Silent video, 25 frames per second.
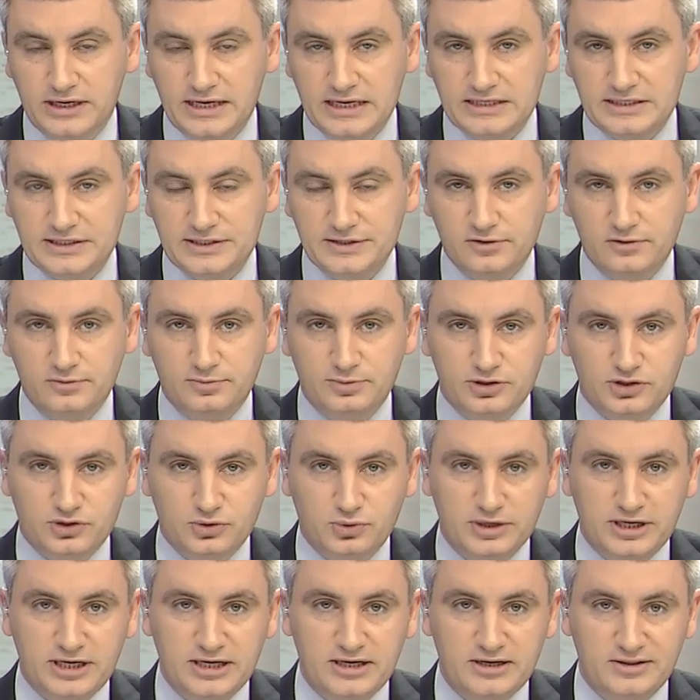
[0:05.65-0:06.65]
Nestled
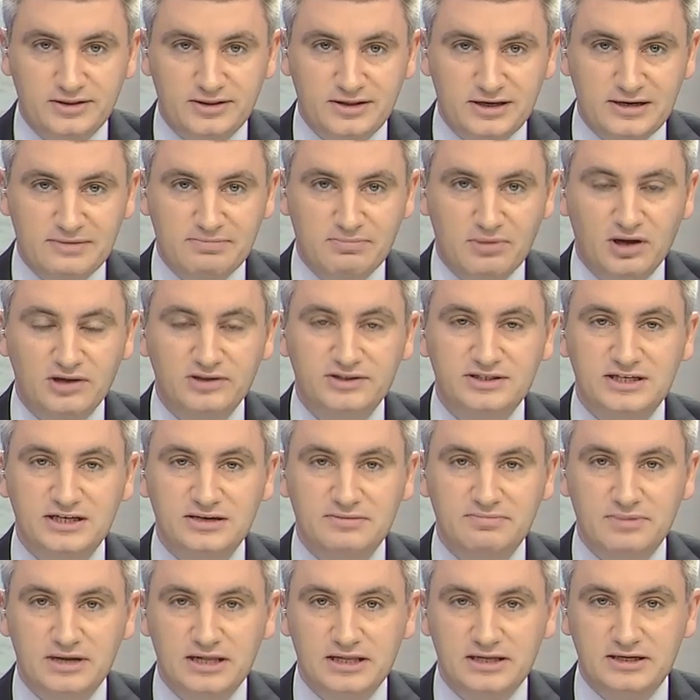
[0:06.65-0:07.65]
between the
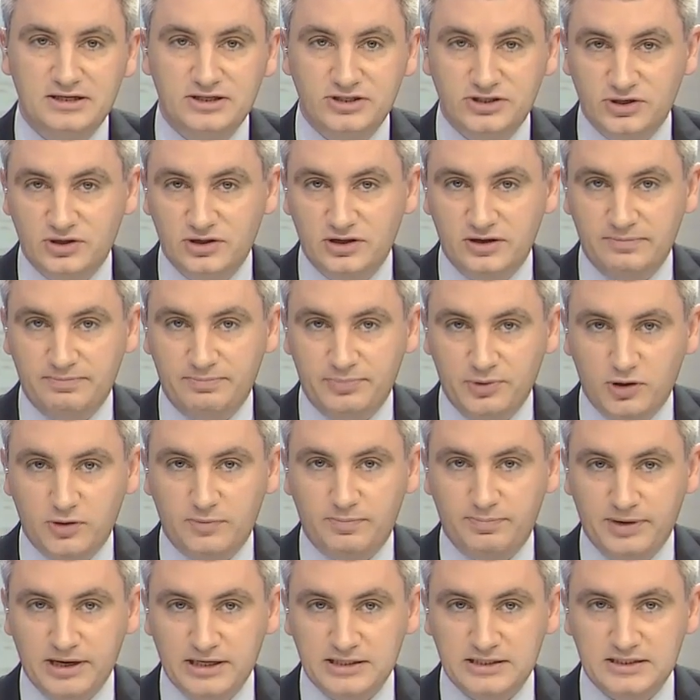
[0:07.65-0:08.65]
multi-million-dollar
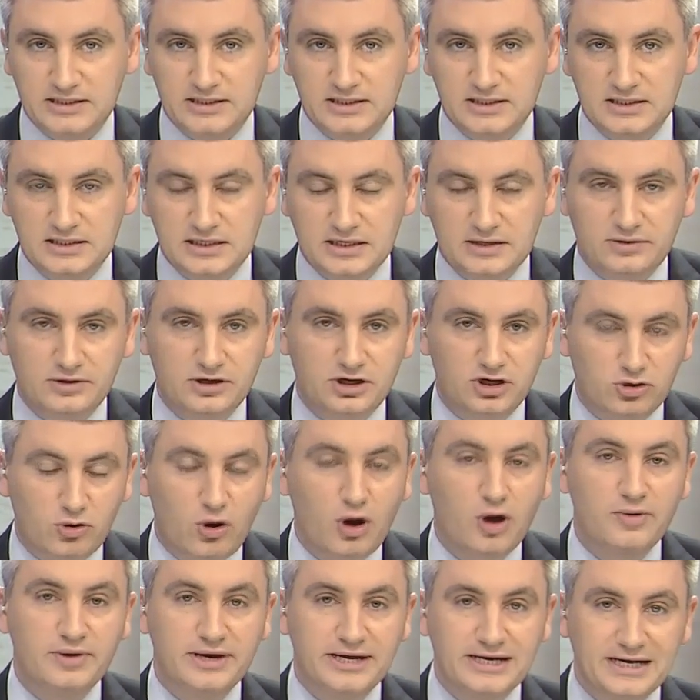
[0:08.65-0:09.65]
blockbusters are a
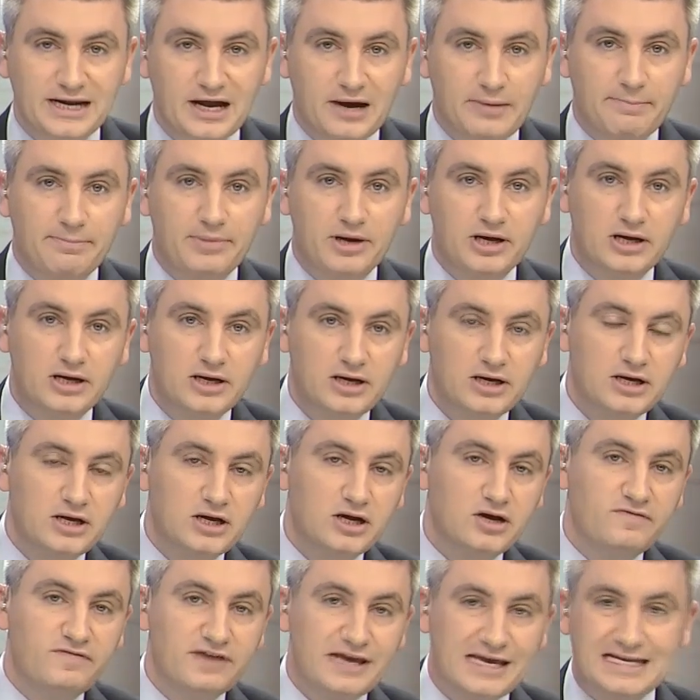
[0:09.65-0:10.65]
growing number
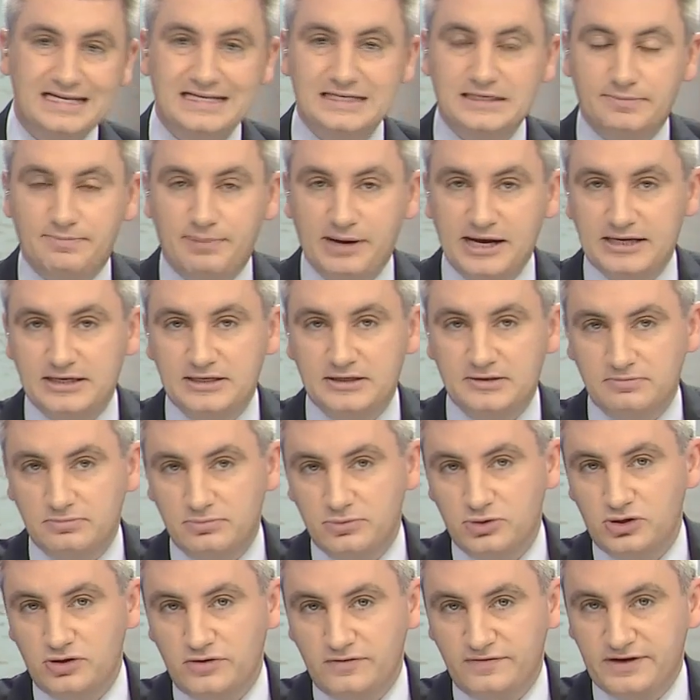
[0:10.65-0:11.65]
of
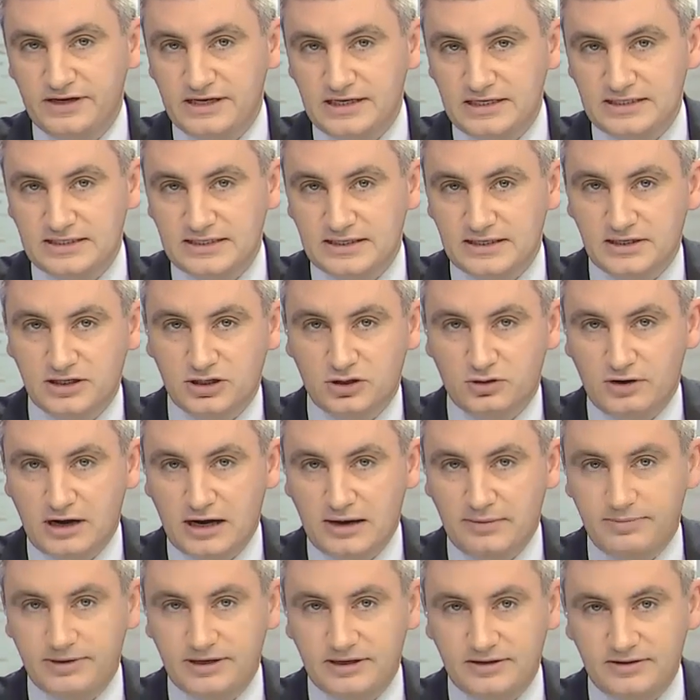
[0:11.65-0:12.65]
independent movies that are
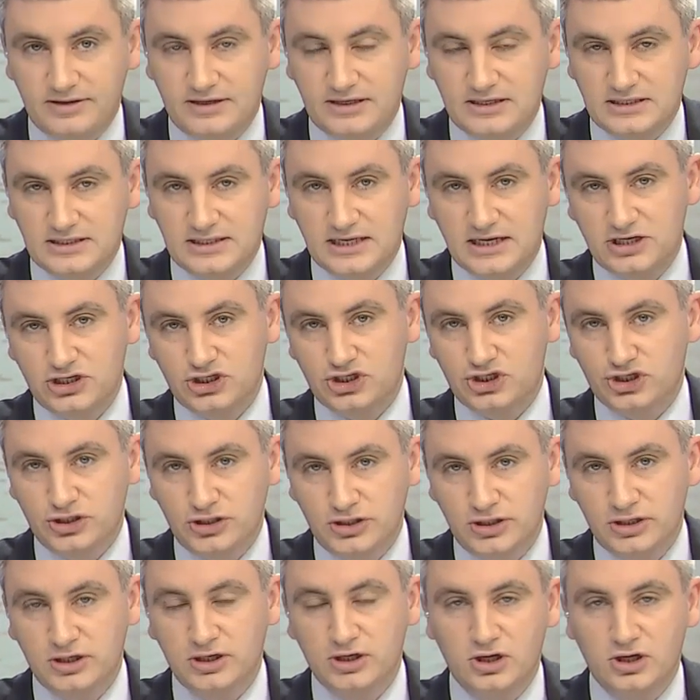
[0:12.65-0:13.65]
grabbing the
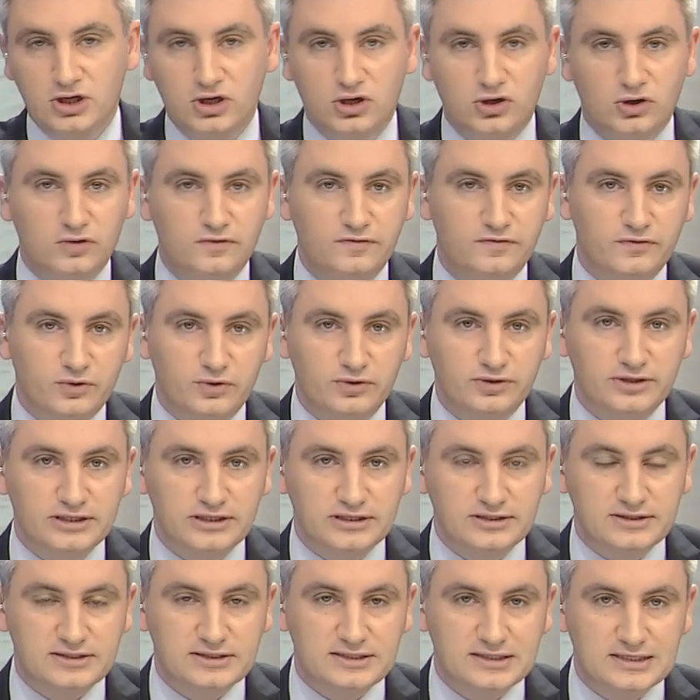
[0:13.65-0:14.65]
attention of
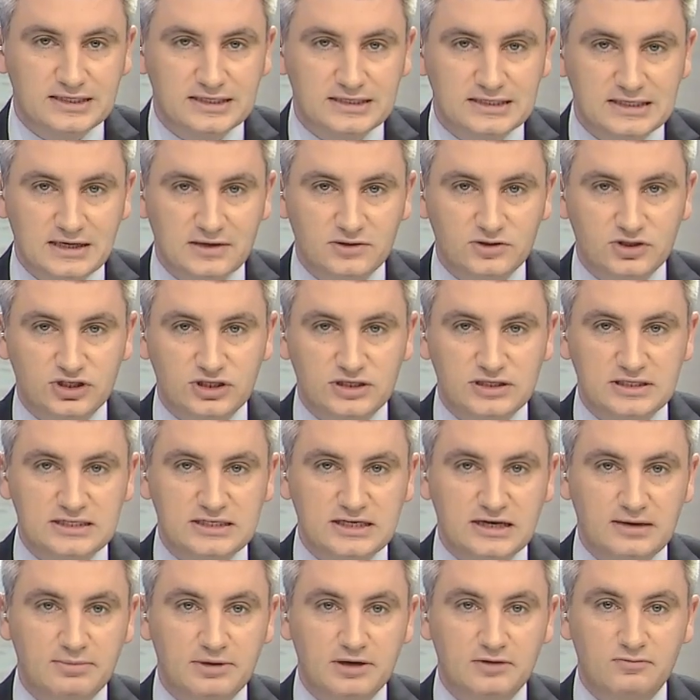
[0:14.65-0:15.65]
audiences. Our Shin
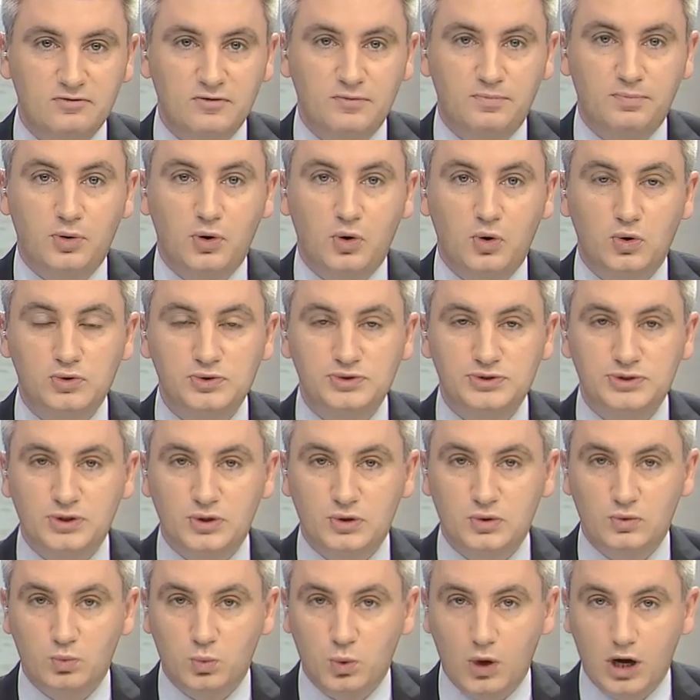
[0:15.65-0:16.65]
Se-min reports
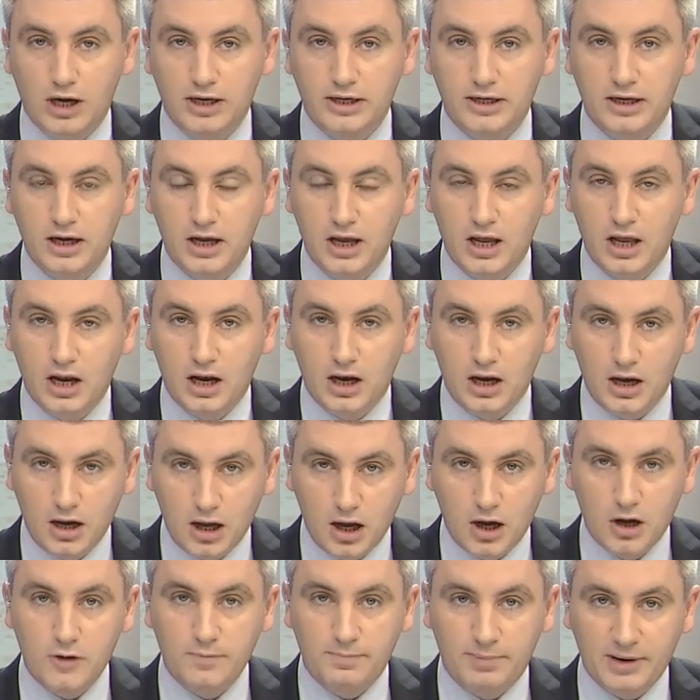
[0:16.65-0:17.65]
on one
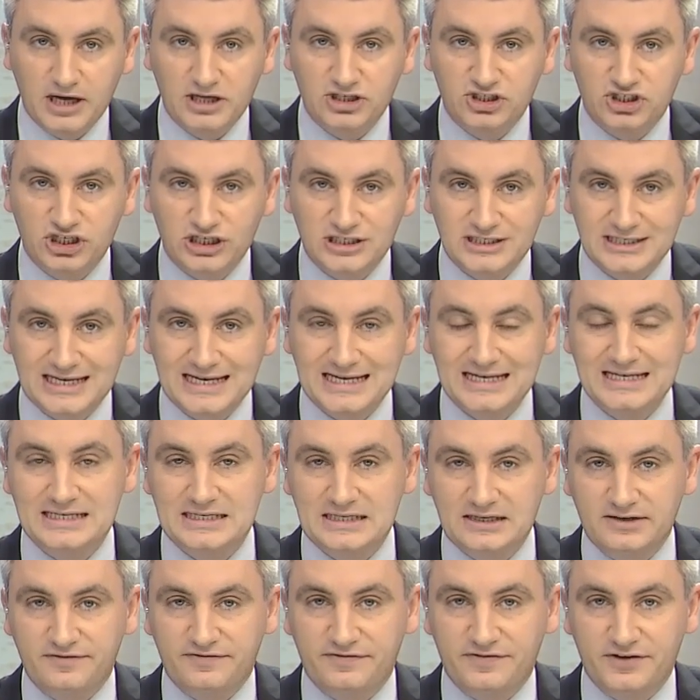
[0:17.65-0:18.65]
low-budget
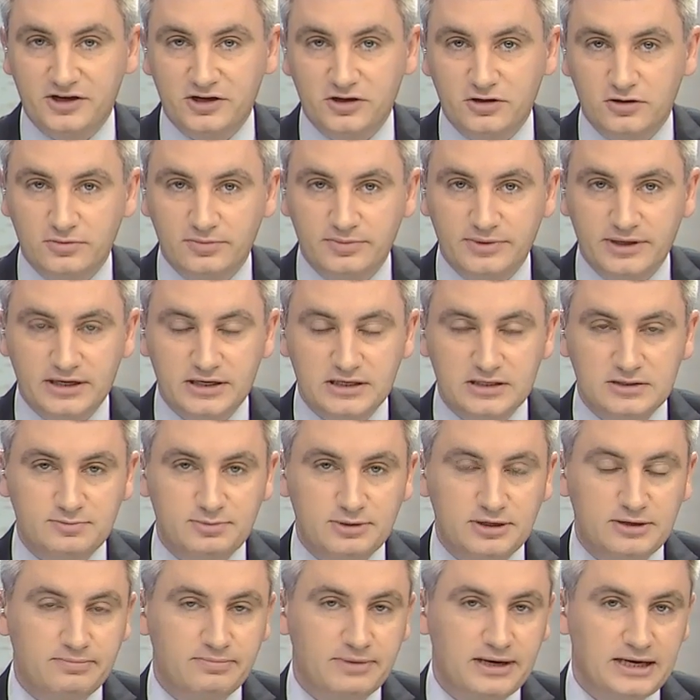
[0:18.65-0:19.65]
indie film that has
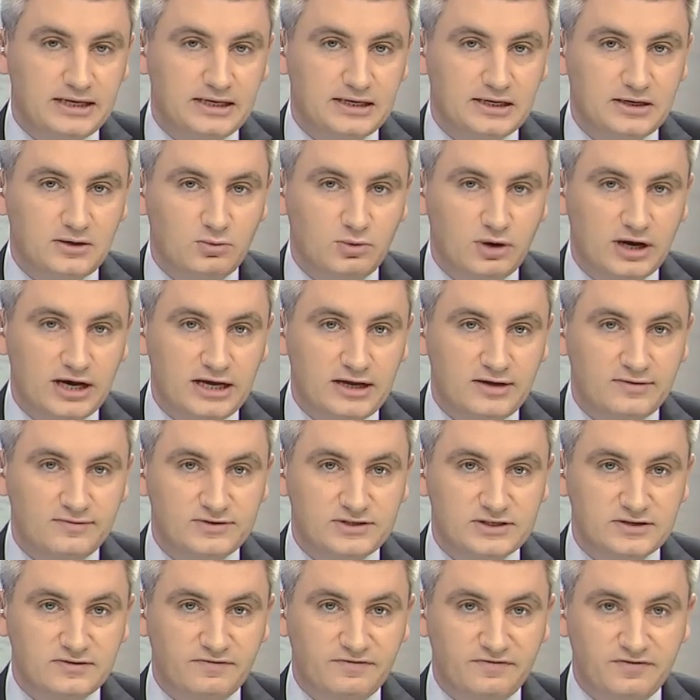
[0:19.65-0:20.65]
been making
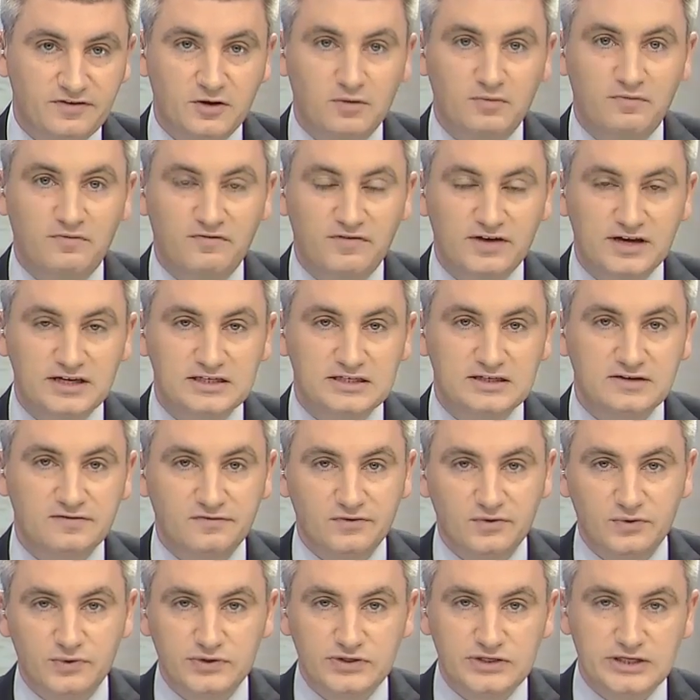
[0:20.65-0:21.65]
waves at film
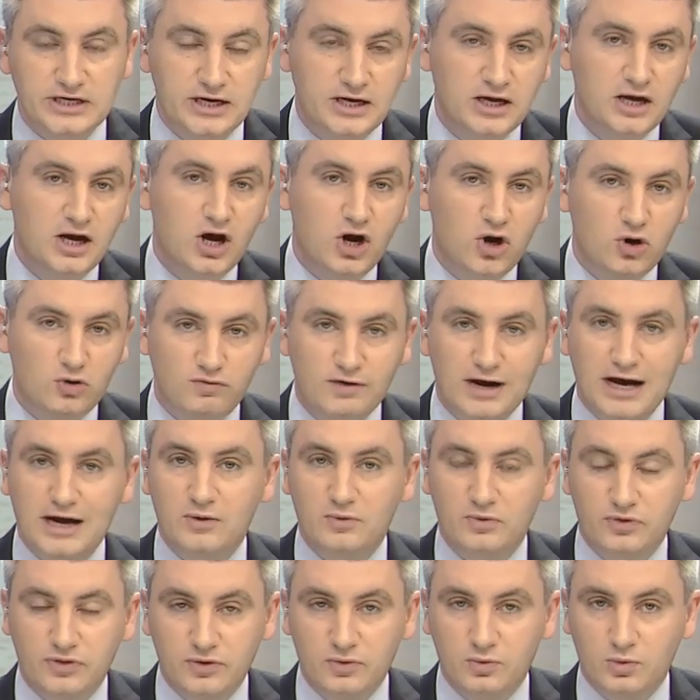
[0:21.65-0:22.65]
festivals
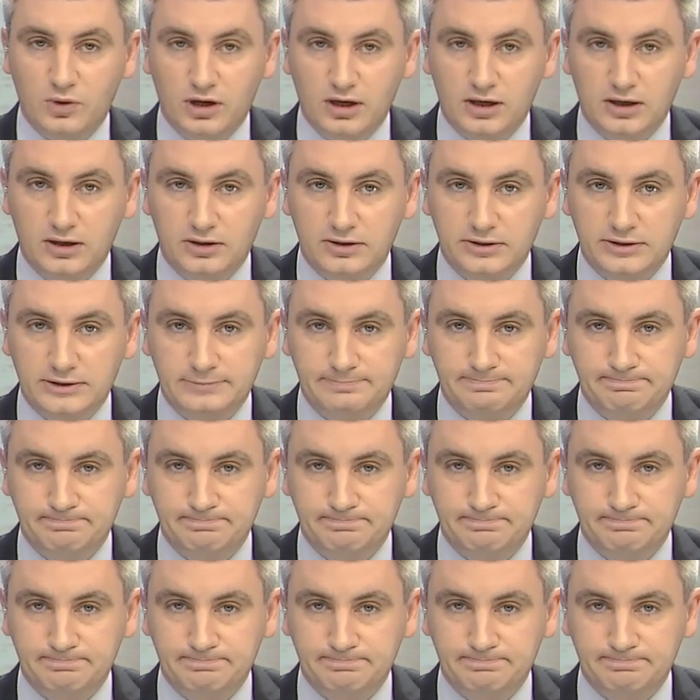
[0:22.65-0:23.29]
around the world.